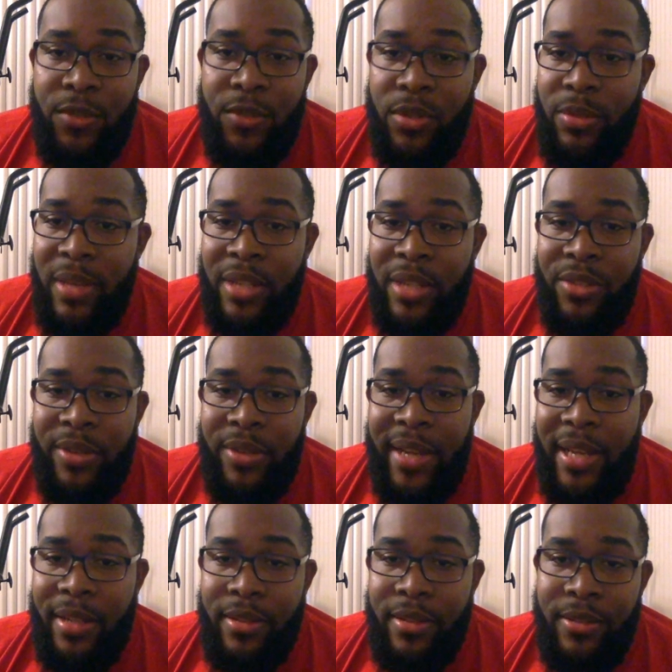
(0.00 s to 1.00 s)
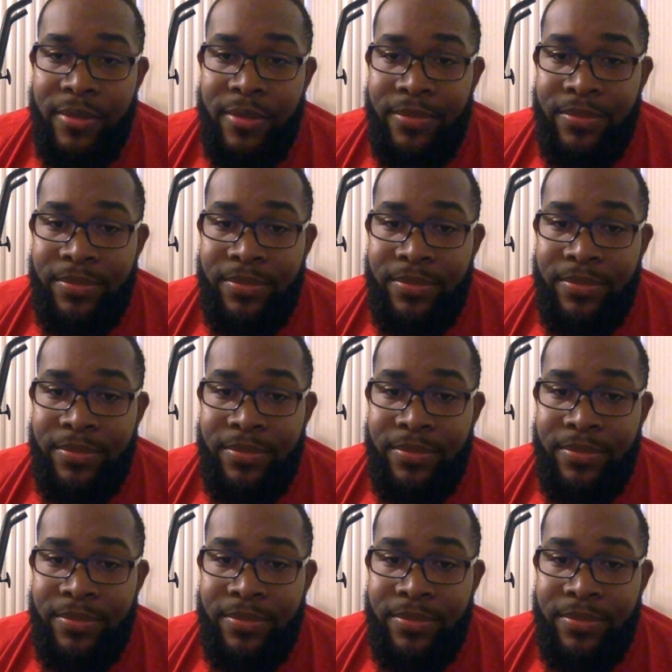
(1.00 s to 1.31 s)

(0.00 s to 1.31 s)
for some extra cash.